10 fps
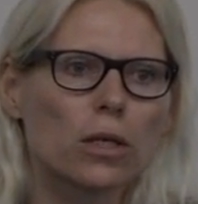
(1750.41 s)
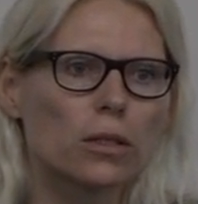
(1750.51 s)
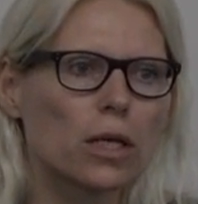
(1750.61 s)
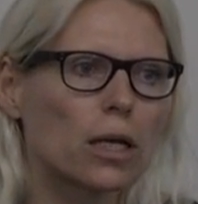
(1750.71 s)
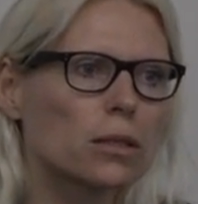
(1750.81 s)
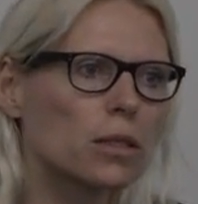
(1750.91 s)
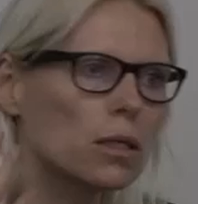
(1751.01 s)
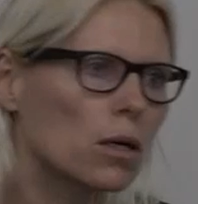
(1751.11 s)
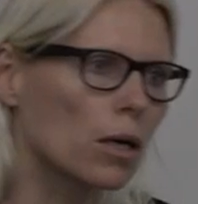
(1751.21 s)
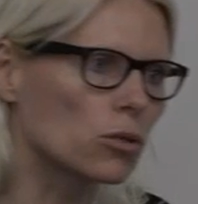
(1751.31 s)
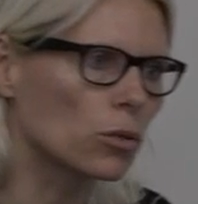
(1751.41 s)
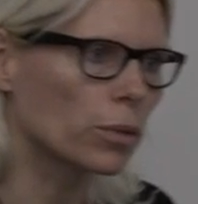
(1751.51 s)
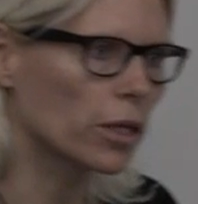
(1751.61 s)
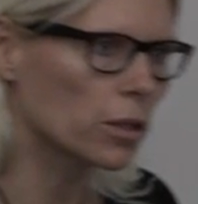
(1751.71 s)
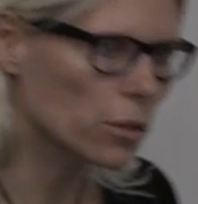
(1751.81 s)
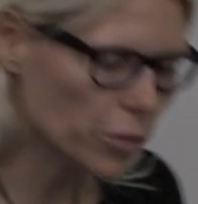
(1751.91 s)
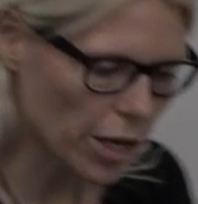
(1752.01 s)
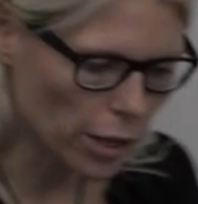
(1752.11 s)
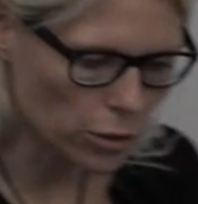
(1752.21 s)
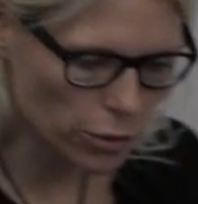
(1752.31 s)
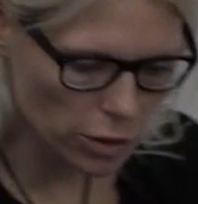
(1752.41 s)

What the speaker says: and then he got to play the piano